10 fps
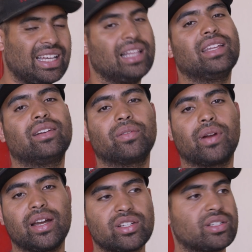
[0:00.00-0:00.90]
a little
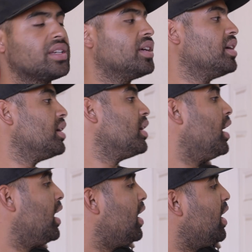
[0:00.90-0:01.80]
rushed.
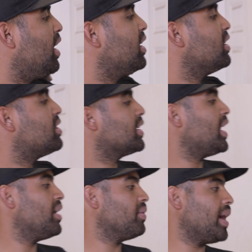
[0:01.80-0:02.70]
Uh, to
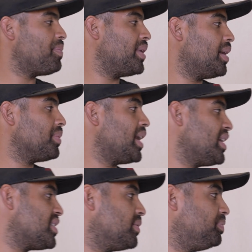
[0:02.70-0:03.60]
kind of wrap it up,
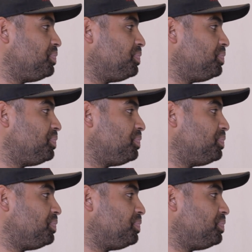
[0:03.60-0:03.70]
guys,